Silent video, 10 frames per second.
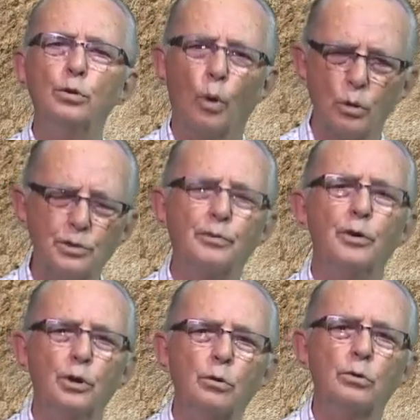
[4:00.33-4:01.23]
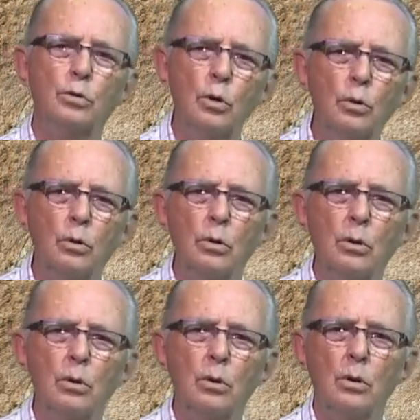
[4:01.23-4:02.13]
doors for you too.
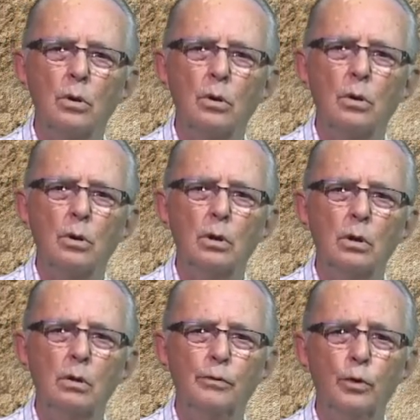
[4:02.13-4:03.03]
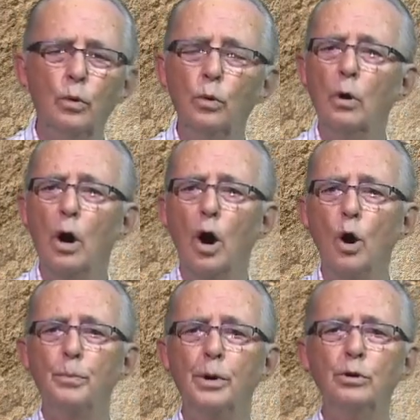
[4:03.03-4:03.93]
If you
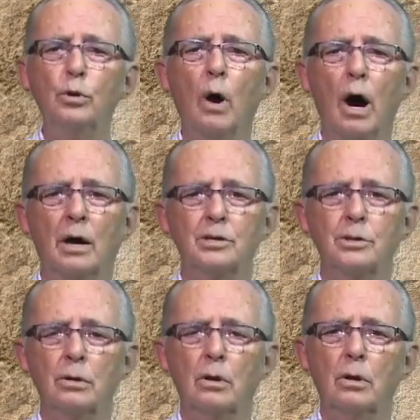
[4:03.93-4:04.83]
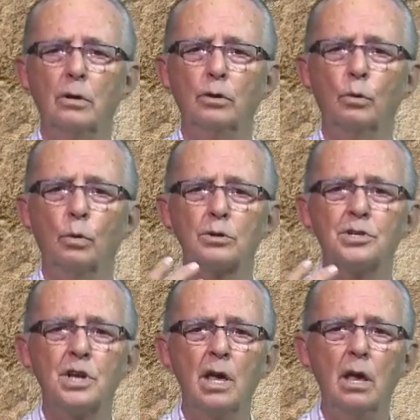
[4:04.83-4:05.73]
open your eyes, you will
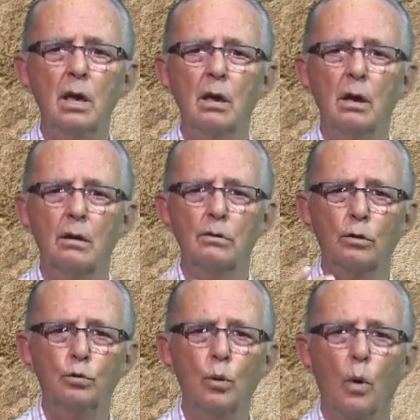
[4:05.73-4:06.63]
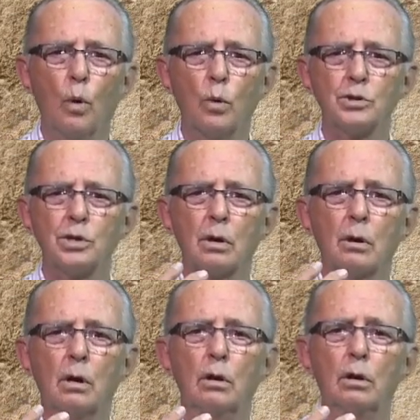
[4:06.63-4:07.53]
see the doors
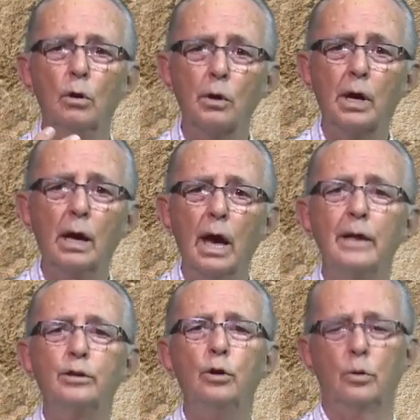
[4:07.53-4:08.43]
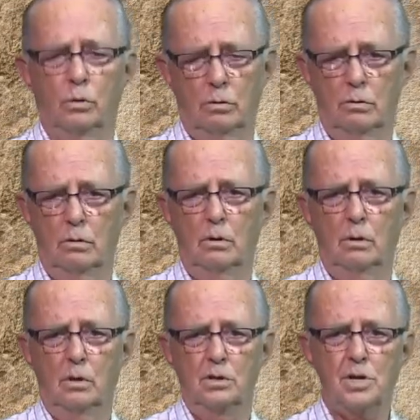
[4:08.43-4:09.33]
looking at you,
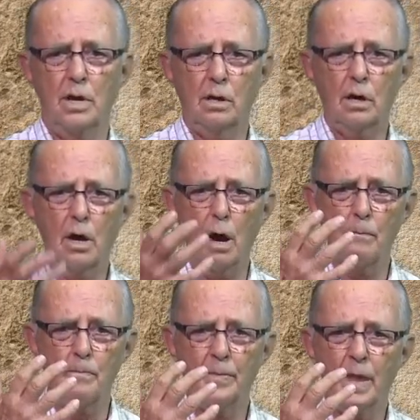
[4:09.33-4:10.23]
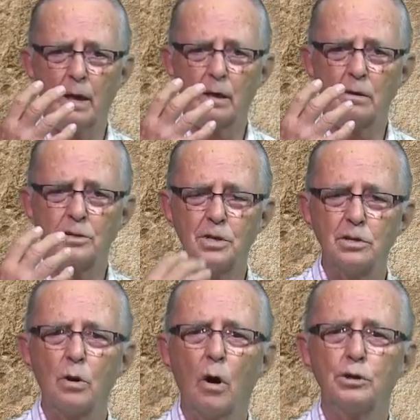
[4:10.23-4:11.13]
saying, come, this is
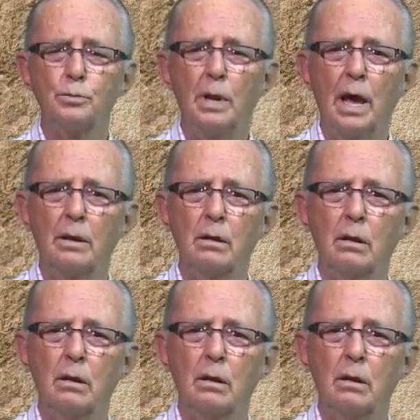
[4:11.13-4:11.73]
God's plan.